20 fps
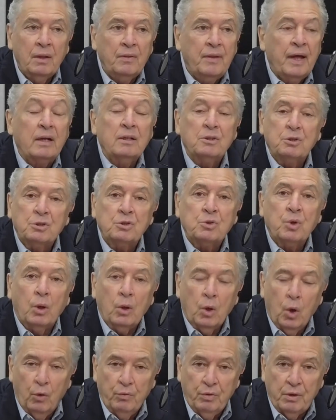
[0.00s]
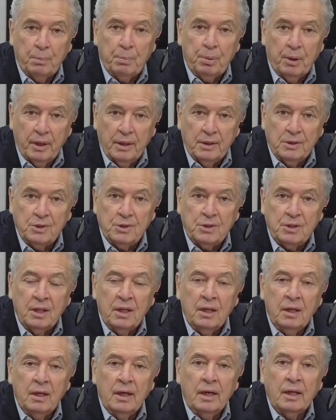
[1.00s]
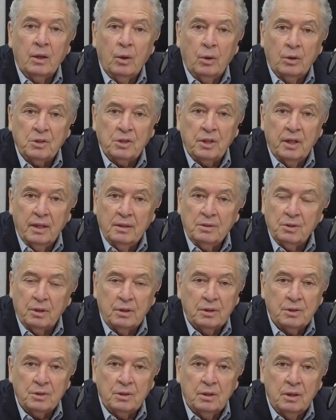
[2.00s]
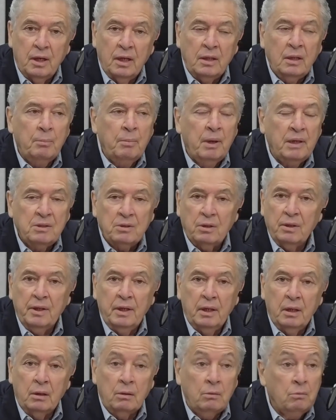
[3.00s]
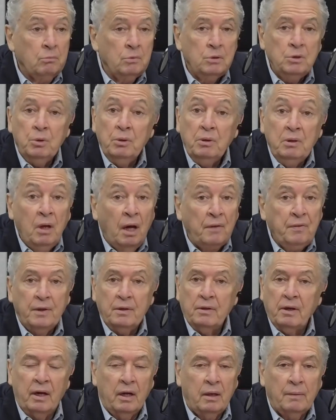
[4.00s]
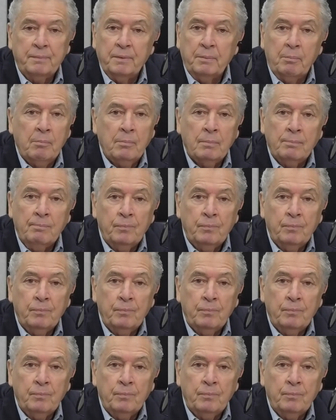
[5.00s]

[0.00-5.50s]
That are just all over the place in Los Angeles and the mentally ill. We're doing nothing to help them.